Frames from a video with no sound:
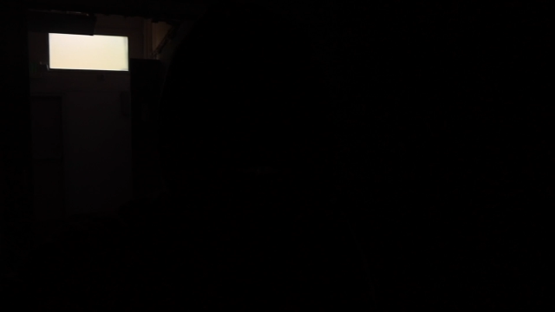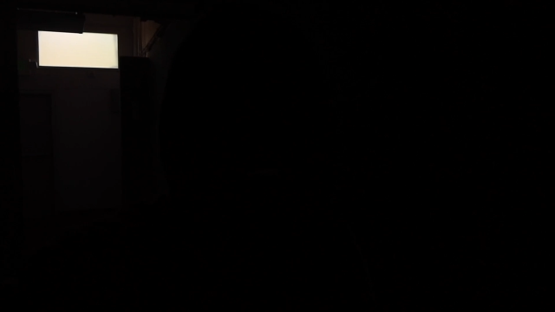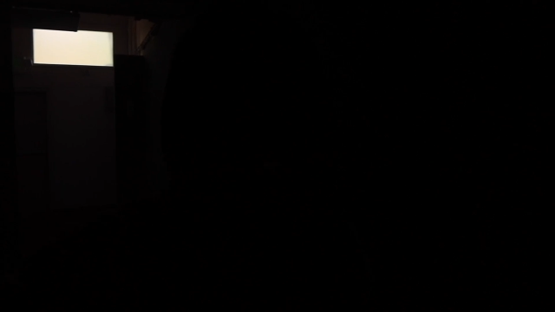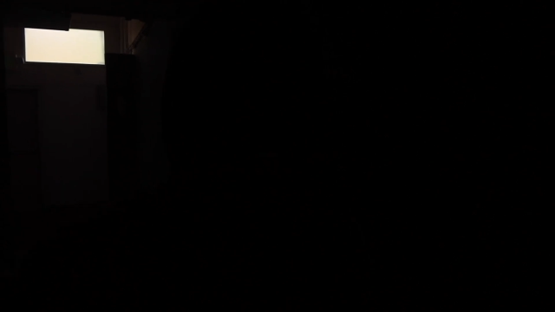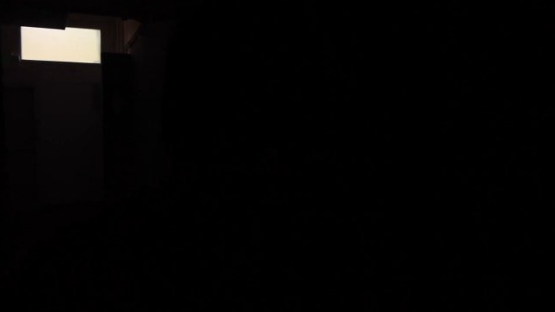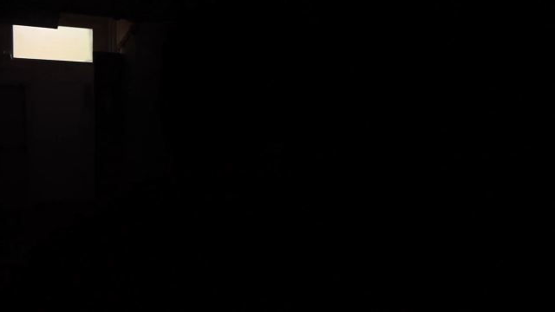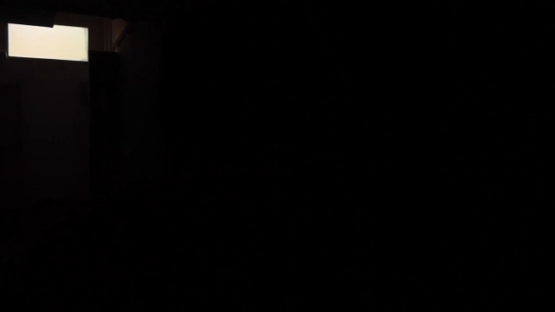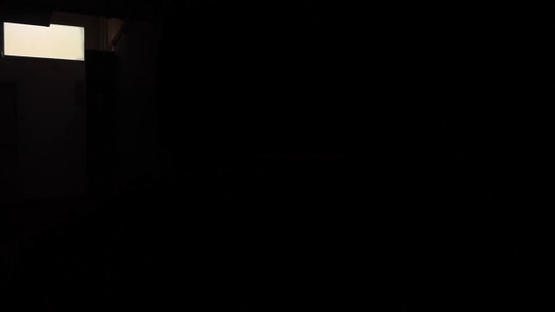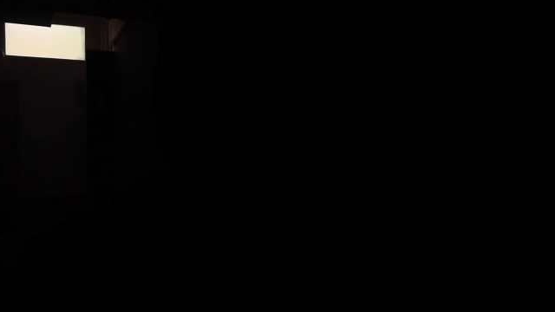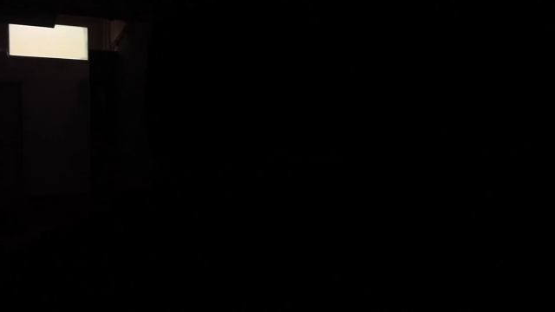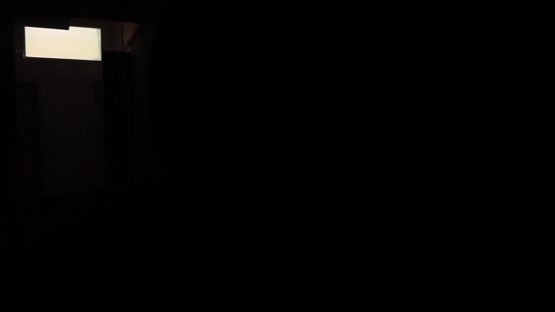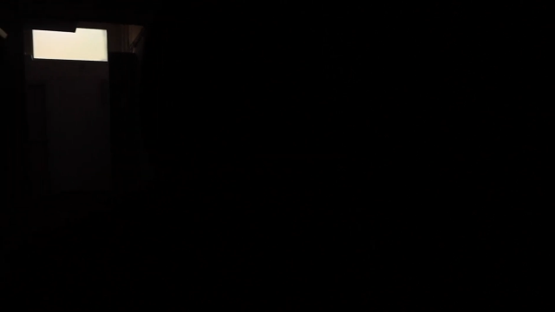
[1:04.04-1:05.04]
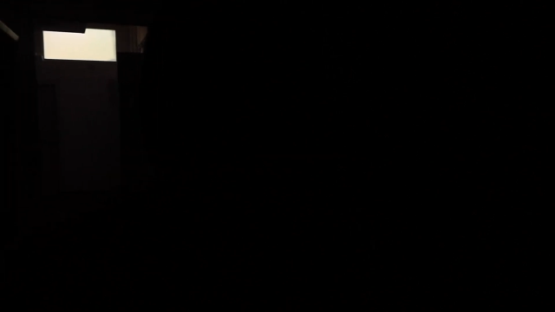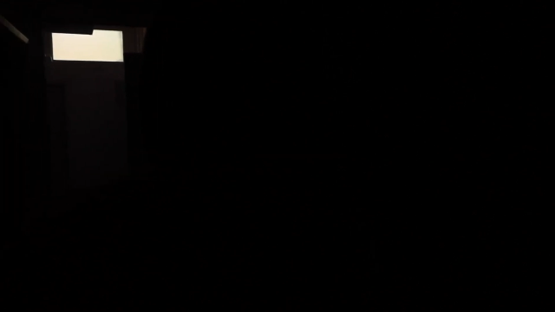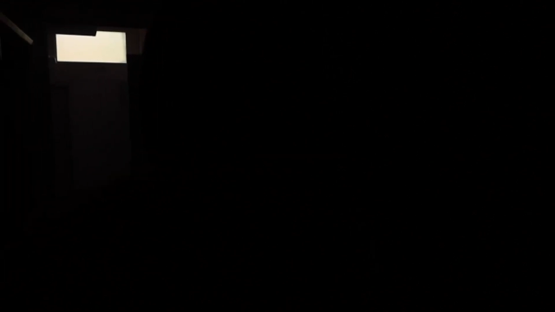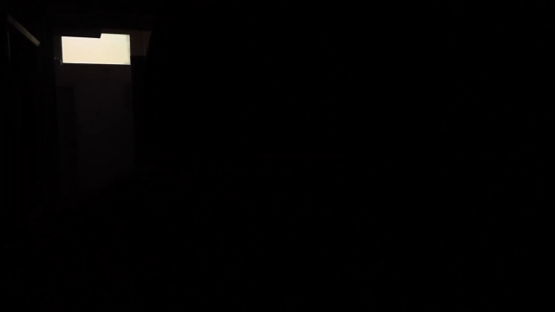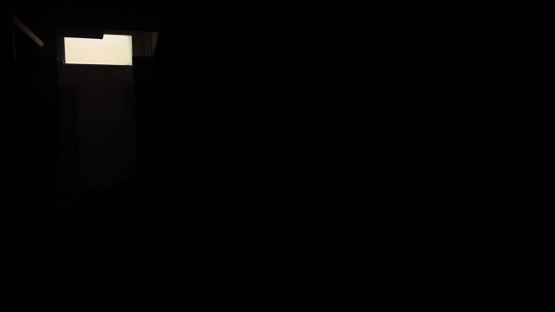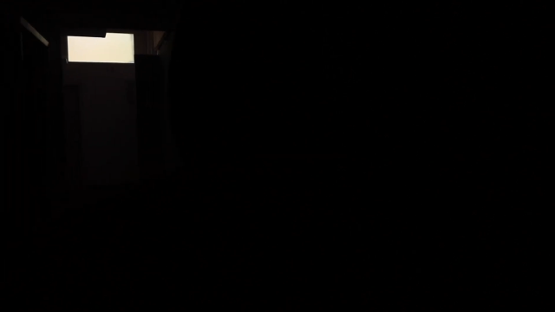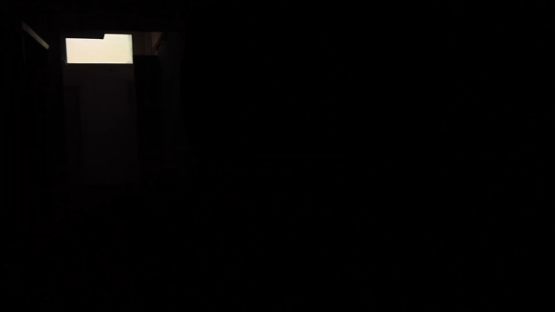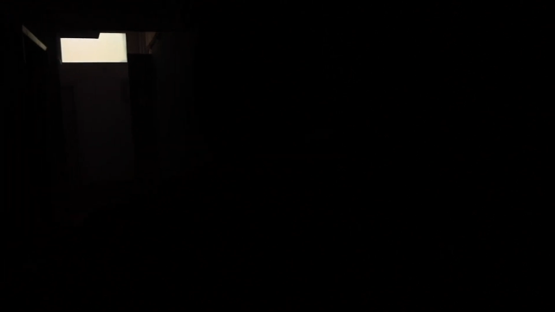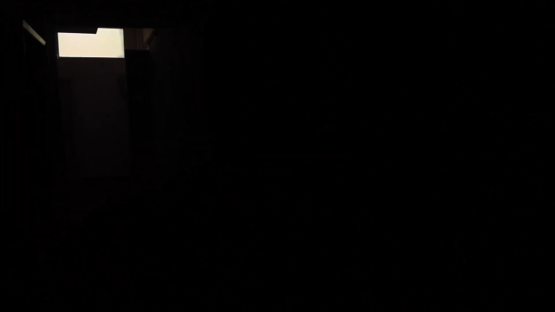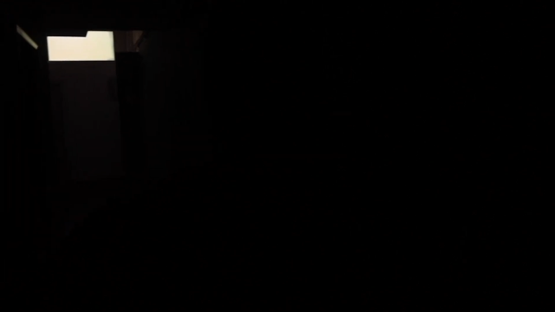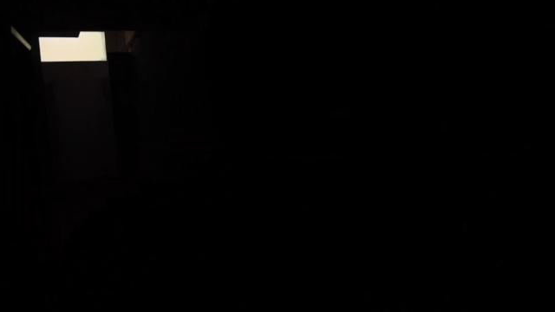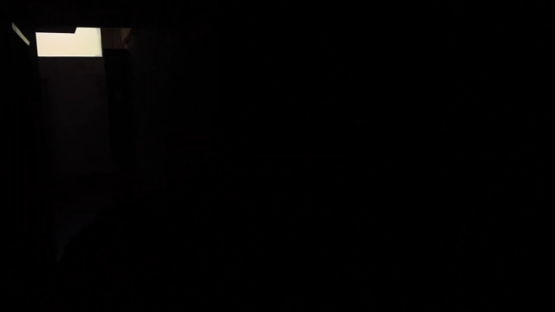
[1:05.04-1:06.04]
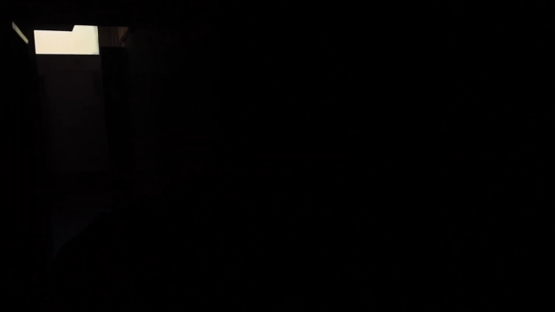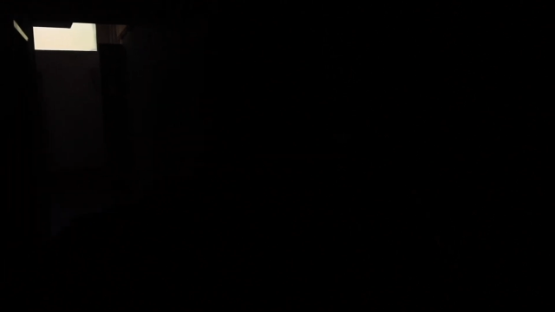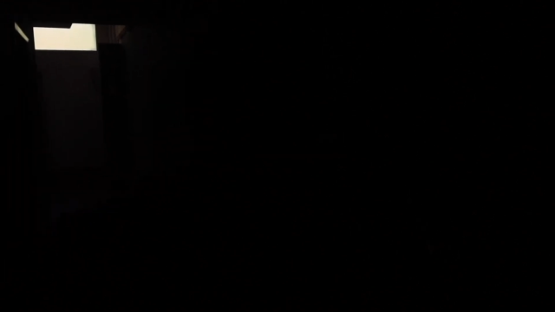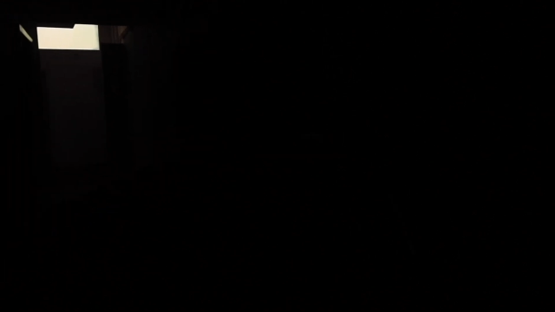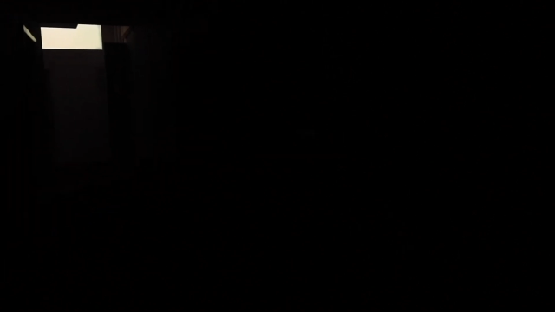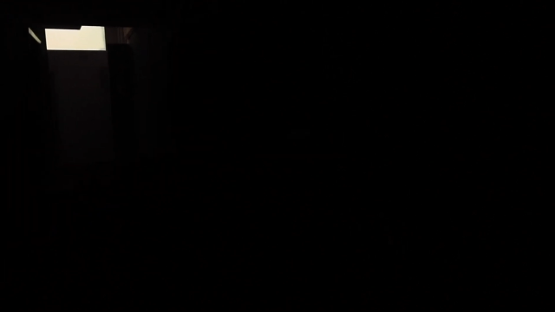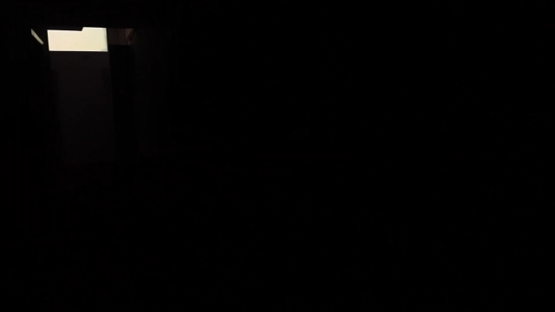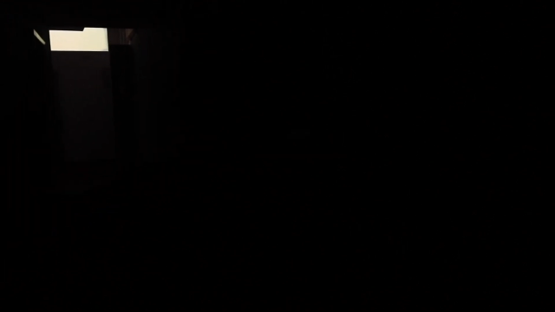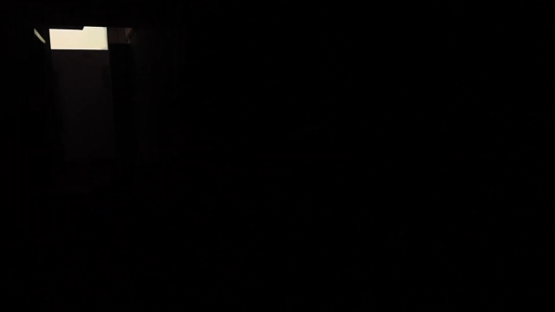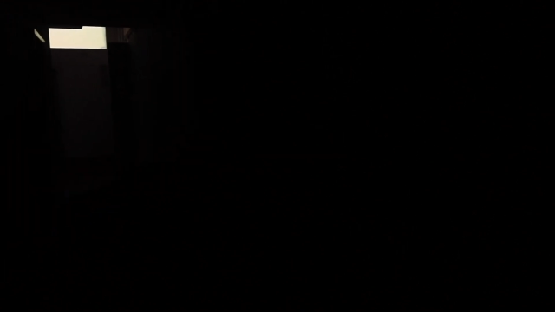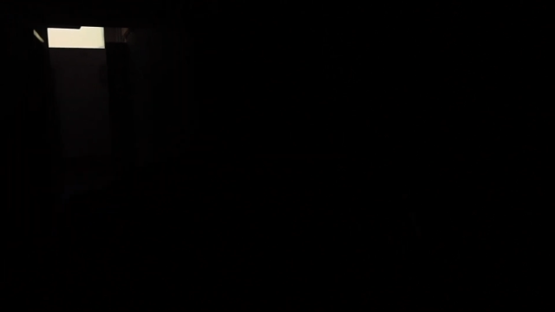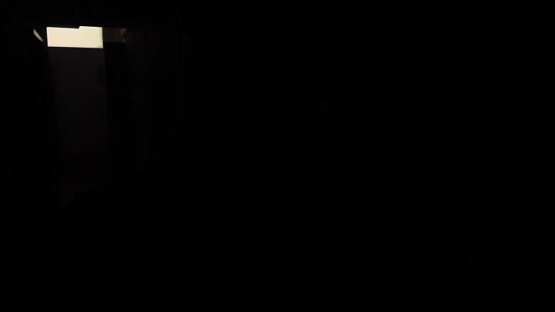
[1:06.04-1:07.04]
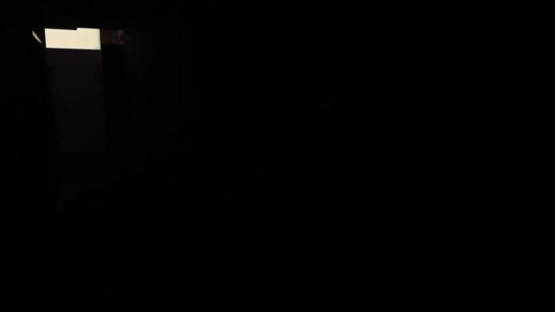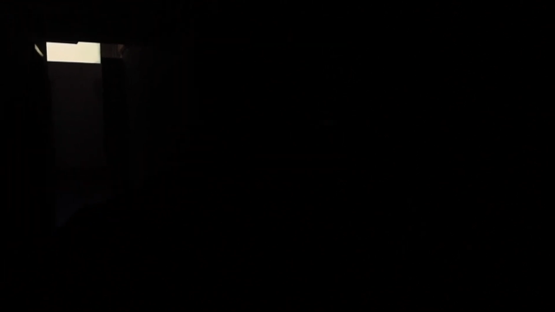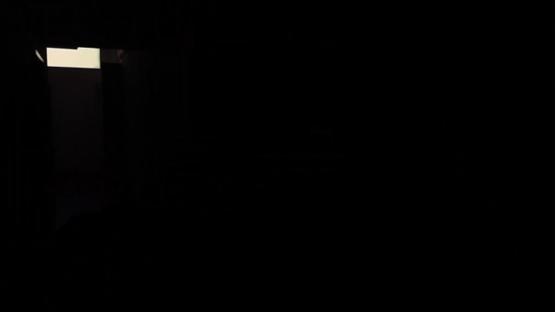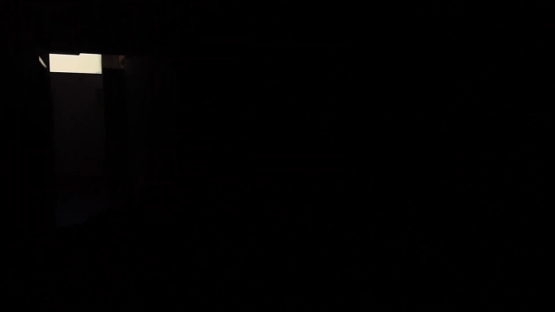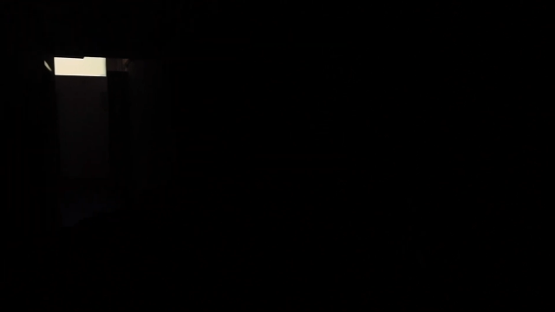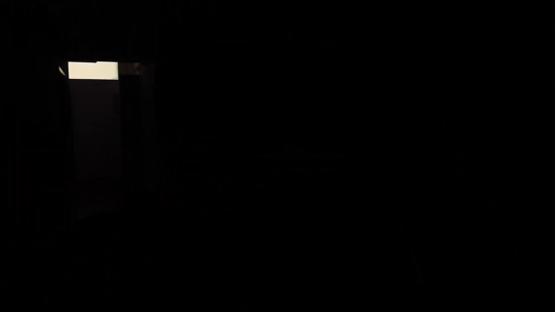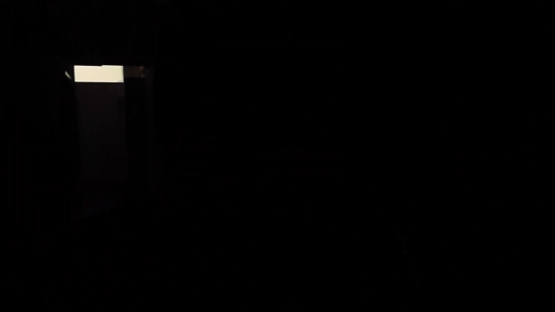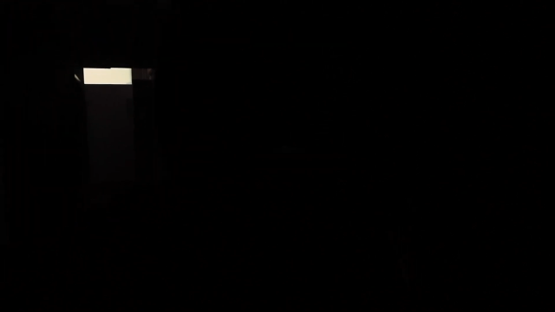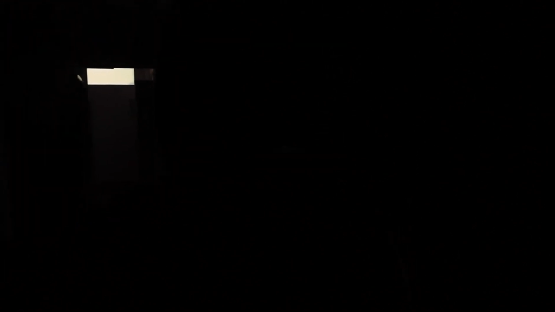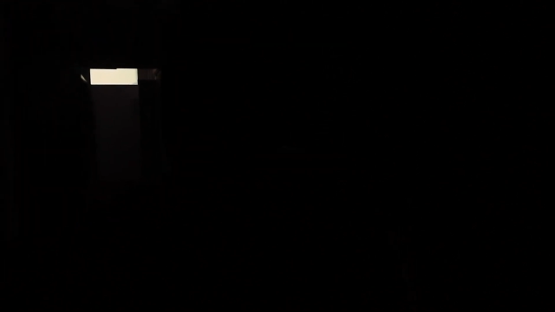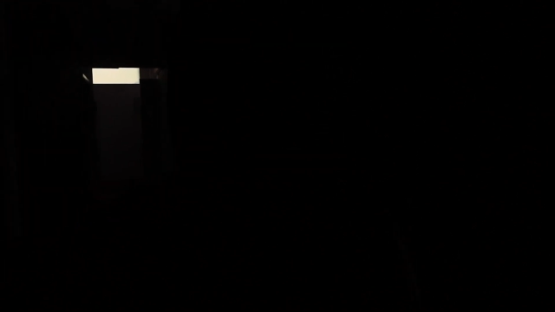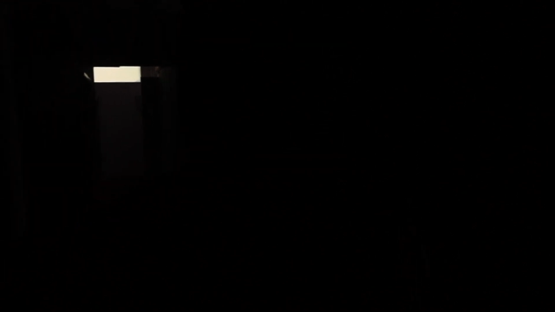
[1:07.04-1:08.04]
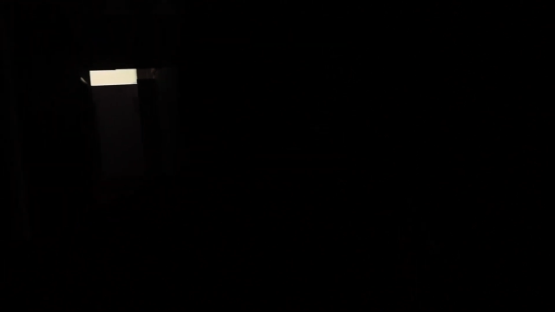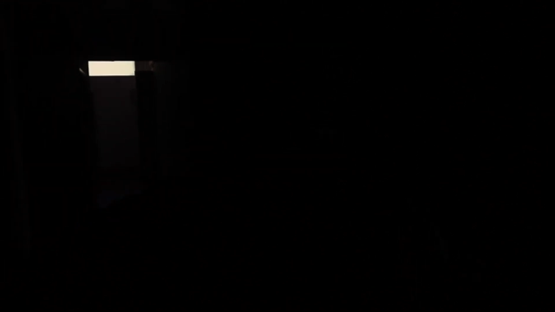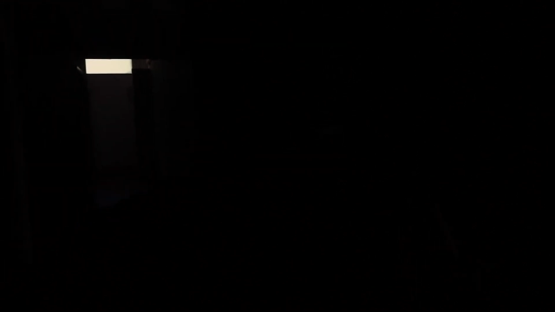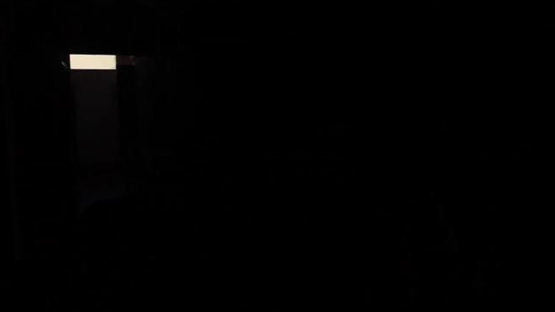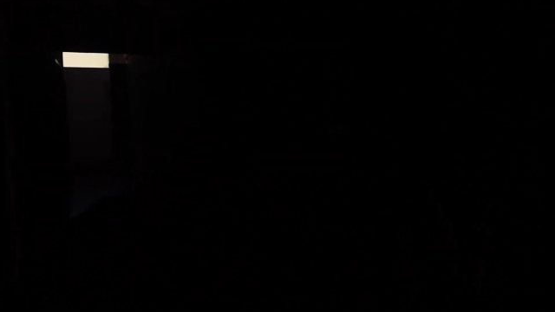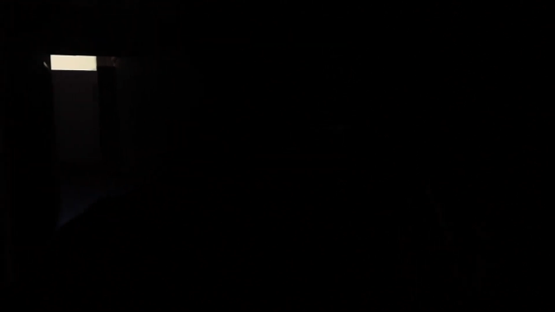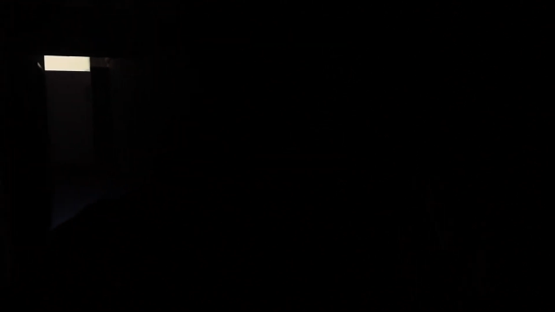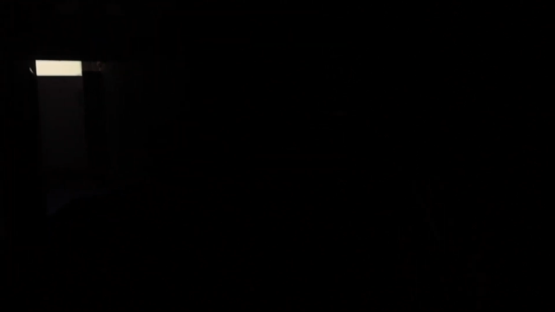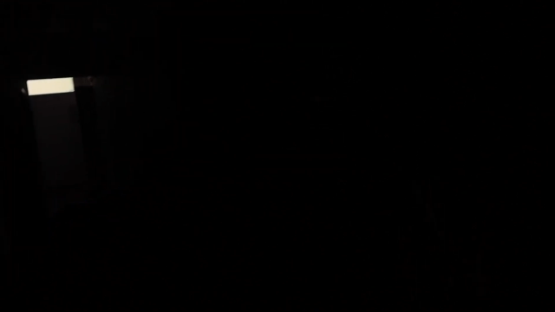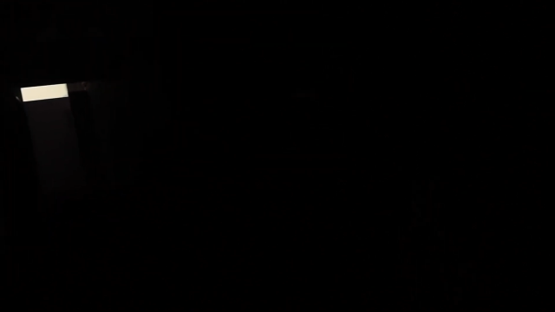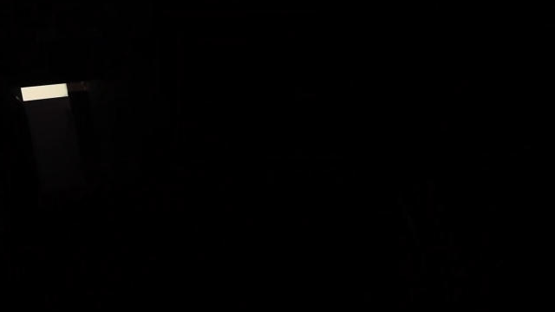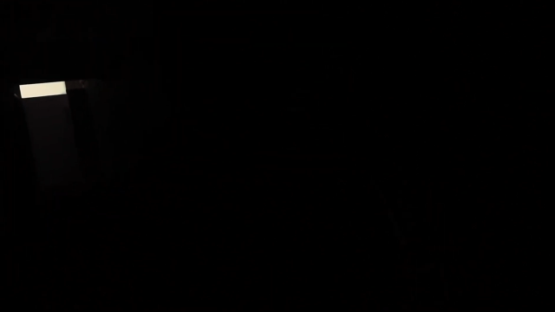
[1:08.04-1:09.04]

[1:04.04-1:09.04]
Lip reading: No face is visible, so there are no lips to read.